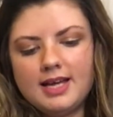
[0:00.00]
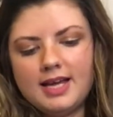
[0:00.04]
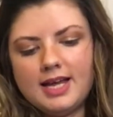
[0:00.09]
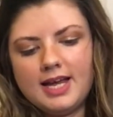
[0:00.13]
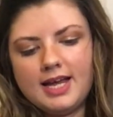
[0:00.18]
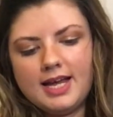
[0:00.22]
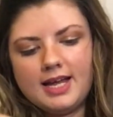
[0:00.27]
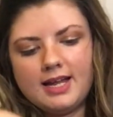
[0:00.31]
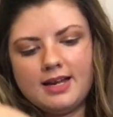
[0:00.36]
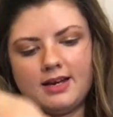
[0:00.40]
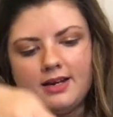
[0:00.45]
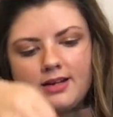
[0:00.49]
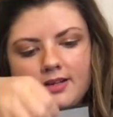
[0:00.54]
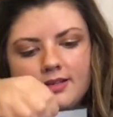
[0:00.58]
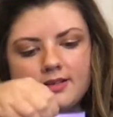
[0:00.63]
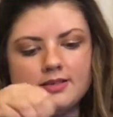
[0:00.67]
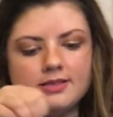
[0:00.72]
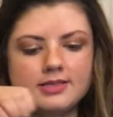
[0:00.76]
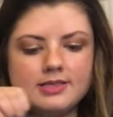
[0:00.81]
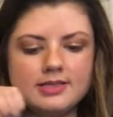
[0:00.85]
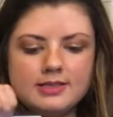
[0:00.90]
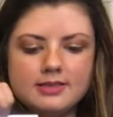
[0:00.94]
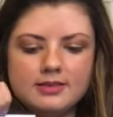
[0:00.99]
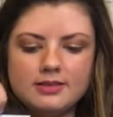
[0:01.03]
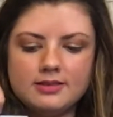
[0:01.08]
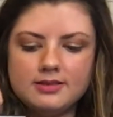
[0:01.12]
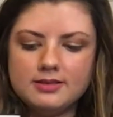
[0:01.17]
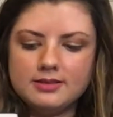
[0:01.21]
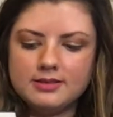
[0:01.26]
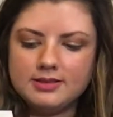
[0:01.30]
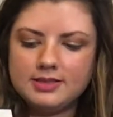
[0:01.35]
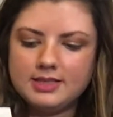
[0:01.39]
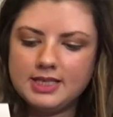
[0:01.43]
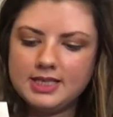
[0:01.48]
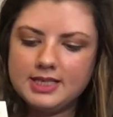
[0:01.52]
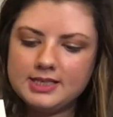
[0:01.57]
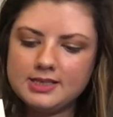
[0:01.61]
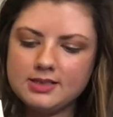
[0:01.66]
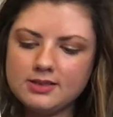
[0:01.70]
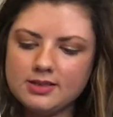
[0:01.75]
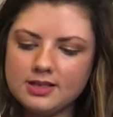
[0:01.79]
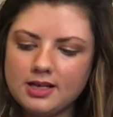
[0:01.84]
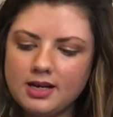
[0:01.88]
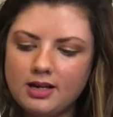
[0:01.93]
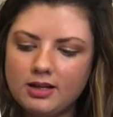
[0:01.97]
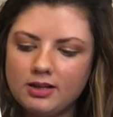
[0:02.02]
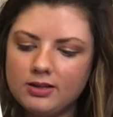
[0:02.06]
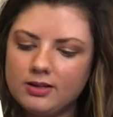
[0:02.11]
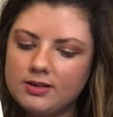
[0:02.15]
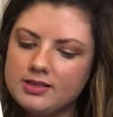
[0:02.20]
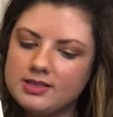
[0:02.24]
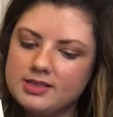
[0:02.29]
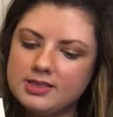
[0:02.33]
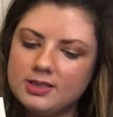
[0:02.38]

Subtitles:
and these are the colors.